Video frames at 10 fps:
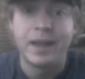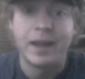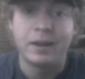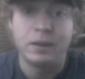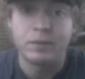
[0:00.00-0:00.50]
The
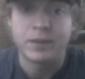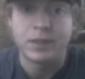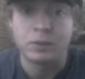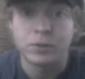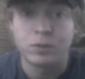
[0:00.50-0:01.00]
defense
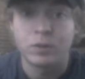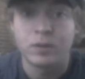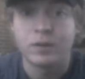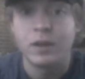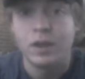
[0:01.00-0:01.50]
held
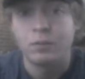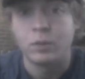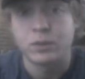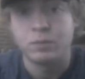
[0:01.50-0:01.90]
strong, forced them to a